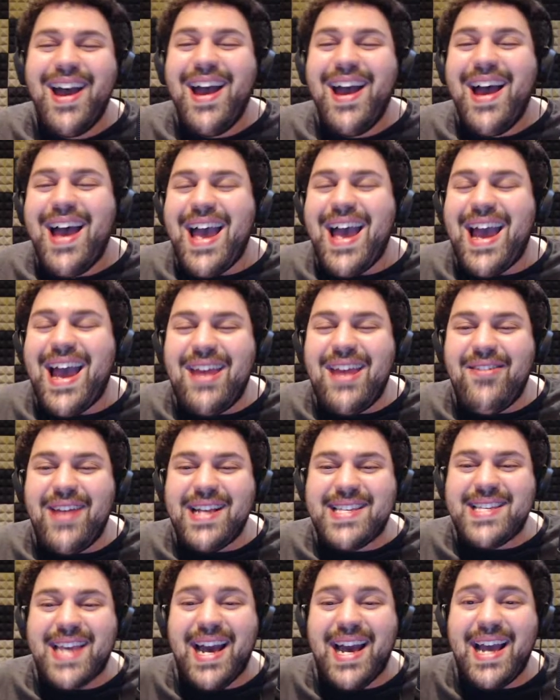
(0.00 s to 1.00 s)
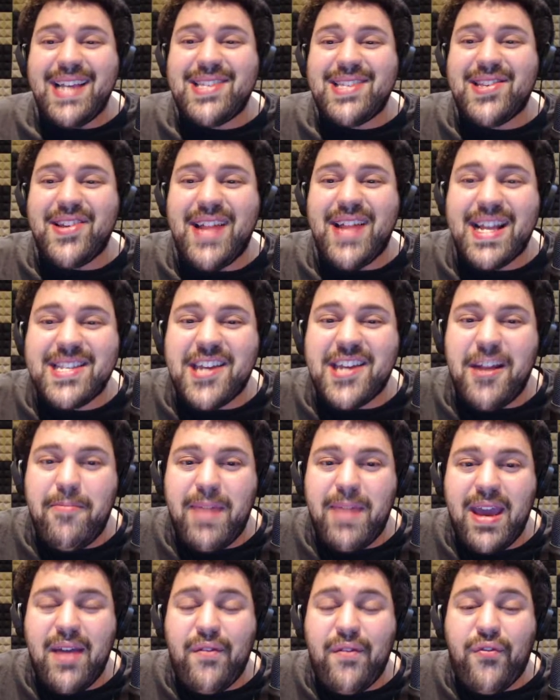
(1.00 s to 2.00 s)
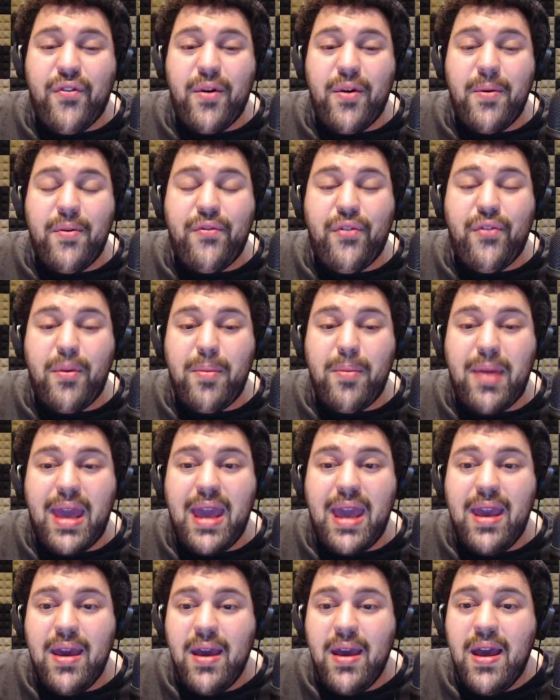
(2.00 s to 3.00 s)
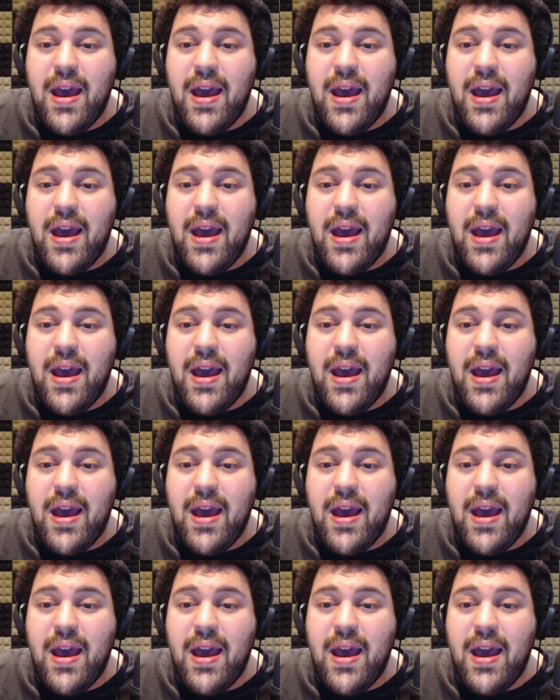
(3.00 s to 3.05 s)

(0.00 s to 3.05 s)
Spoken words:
Anyways, guys, so that's going to be it from me.